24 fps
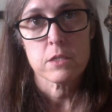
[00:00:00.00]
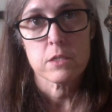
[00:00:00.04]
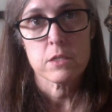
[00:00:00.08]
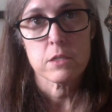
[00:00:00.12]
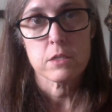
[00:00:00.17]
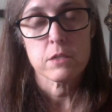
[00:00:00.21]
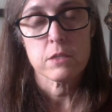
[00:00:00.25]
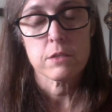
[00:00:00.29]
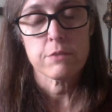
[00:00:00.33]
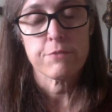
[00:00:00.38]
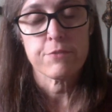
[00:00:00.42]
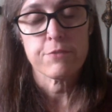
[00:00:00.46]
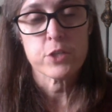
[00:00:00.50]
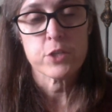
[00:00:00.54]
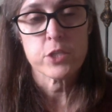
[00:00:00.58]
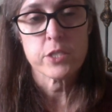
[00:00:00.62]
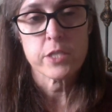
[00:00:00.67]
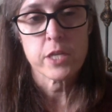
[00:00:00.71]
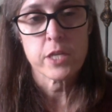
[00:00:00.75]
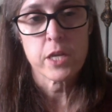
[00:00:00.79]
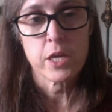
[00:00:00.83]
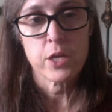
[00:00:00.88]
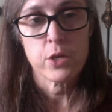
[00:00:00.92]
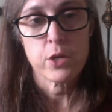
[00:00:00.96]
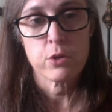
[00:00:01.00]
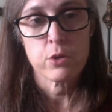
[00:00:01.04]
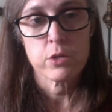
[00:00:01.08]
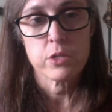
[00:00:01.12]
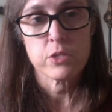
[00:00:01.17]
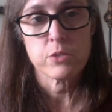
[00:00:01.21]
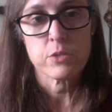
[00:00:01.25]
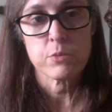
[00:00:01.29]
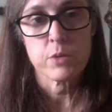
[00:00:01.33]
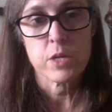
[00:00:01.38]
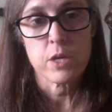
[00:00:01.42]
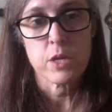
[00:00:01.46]
the first thing I
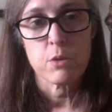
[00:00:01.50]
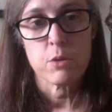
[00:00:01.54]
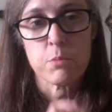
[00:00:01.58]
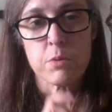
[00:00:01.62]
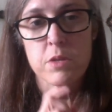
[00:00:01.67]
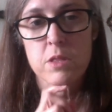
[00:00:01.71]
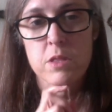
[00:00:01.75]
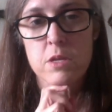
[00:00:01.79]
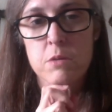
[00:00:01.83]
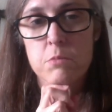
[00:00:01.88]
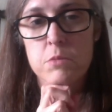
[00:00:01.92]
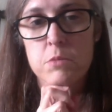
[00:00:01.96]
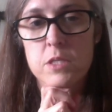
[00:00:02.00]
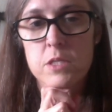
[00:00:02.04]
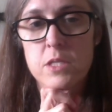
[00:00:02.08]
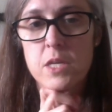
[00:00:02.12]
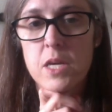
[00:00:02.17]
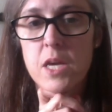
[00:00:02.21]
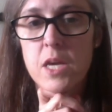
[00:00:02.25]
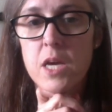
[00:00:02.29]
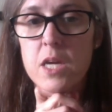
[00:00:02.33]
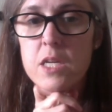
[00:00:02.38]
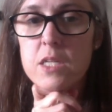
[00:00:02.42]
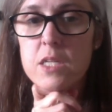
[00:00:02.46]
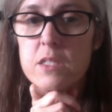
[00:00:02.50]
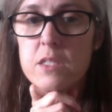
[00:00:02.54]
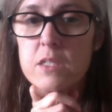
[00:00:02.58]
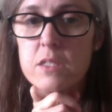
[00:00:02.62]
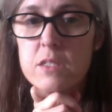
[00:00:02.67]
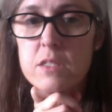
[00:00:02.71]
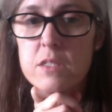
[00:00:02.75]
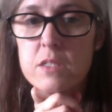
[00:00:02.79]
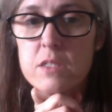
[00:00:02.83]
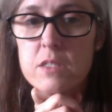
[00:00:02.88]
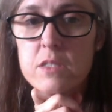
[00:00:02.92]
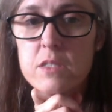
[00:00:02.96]
noticed when I opened them was I had
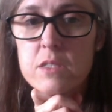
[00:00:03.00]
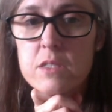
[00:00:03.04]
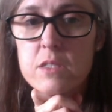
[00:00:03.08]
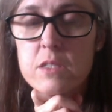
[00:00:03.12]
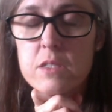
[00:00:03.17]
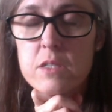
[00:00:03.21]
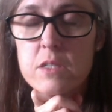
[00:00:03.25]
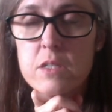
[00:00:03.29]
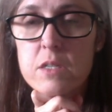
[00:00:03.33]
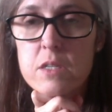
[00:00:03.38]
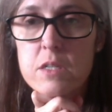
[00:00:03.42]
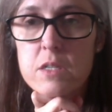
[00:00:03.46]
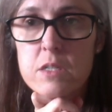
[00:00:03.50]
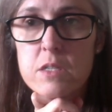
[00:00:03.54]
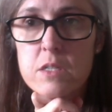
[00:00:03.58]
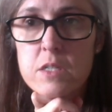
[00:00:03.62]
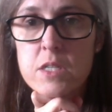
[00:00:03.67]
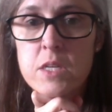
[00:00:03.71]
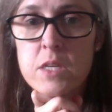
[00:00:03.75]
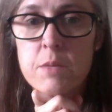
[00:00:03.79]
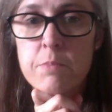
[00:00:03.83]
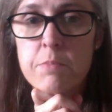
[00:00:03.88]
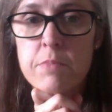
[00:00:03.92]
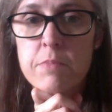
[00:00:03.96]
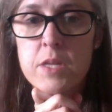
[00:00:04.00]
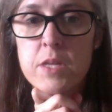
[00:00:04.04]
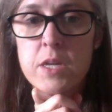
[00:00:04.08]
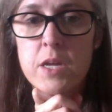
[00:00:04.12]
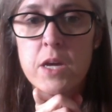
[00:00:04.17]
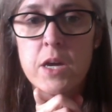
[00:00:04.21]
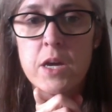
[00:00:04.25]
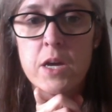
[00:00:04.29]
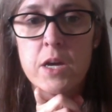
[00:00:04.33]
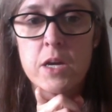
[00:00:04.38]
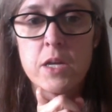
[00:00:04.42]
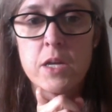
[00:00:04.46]
a tip that
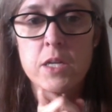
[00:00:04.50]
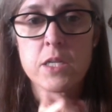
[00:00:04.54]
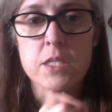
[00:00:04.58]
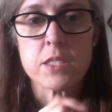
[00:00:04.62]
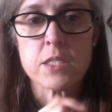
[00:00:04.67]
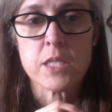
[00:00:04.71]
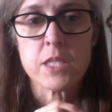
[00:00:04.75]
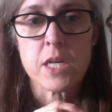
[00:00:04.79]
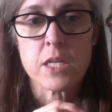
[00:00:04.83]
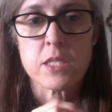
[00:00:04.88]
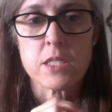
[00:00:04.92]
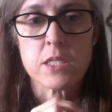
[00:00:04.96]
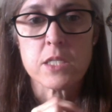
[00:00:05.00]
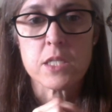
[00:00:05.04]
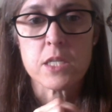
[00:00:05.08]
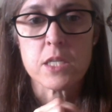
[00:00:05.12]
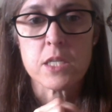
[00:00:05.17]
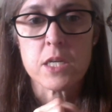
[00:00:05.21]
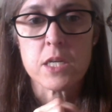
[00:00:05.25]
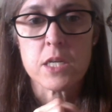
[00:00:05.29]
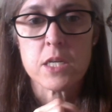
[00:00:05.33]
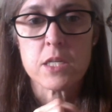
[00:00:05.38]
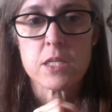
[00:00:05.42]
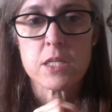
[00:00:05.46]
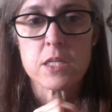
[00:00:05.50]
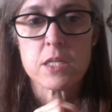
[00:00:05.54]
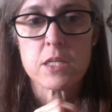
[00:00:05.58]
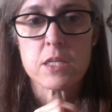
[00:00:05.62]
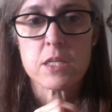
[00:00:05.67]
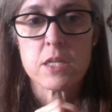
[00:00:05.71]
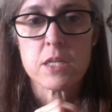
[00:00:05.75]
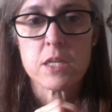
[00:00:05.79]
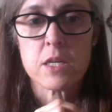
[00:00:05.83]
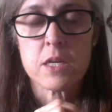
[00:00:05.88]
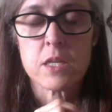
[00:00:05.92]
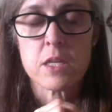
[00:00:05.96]
had a dent in it,
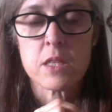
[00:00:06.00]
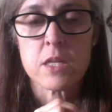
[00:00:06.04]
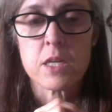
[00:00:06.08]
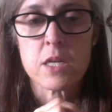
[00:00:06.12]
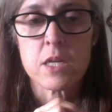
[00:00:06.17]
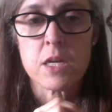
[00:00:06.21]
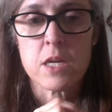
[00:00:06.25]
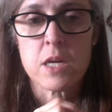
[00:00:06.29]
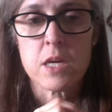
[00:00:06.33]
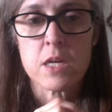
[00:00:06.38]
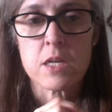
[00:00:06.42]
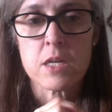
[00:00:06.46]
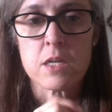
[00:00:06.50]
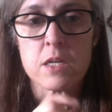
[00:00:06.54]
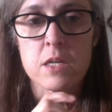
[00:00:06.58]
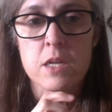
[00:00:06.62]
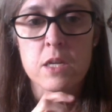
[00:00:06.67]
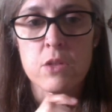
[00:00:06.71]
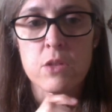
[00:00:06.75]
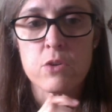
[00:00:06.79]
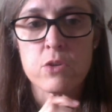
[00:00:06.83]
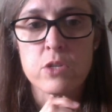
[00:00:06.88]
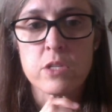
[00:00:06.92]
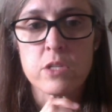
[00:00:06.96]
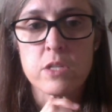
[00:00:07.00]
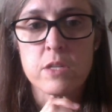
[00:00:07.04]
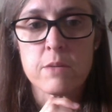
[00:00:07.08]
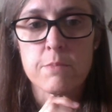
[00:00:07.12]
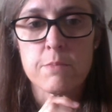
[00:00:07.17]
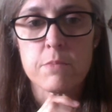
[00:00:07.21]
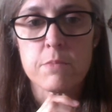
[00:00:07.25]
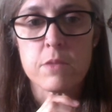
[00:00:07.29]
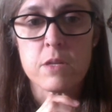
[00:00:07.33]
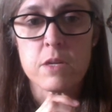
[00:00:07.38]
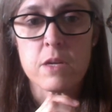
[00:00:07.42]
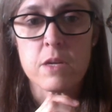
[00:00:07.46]
and then I had another tip
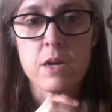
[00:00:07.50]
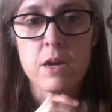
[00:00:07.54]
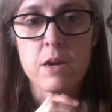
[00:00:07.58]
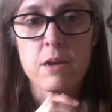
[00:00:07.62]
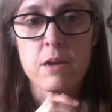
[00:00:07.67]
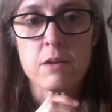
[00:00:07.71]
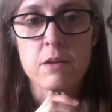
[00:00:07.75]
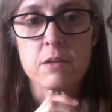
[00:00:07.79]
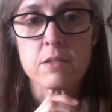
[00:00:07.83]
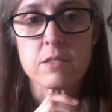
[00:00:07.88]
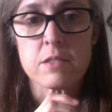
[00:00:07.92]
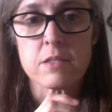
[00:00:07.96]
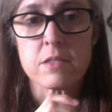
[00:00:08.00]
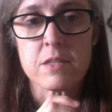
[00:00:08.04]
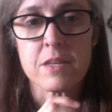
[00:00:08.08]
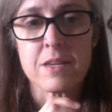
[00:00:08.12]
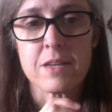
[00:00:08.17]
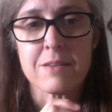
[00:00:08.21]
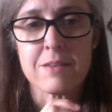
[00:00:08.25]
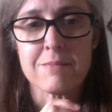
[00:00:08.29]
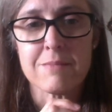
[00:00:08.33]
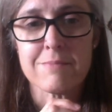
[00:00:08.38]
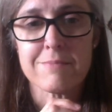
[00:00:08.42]
that had a slight